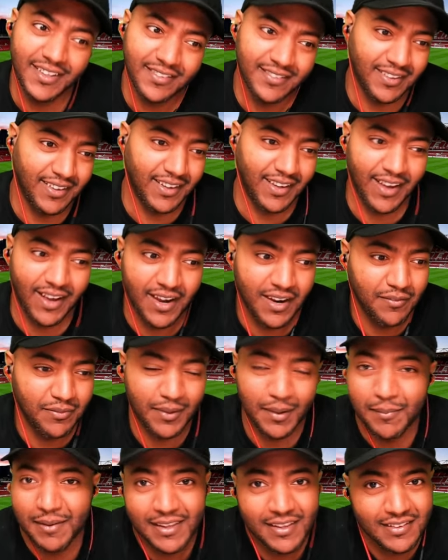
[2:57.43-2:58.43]
he took care of
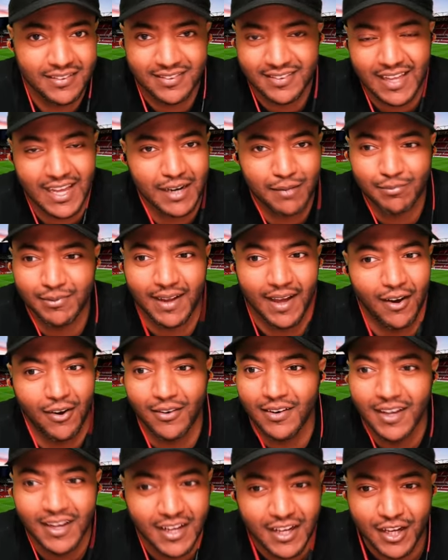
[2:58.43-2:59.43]
him. I mean, he sat him
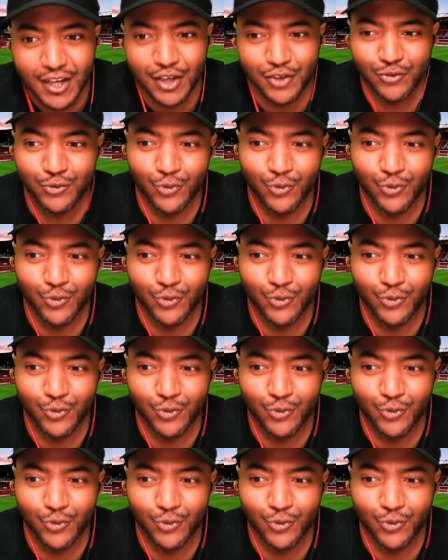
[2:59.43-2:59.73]
down and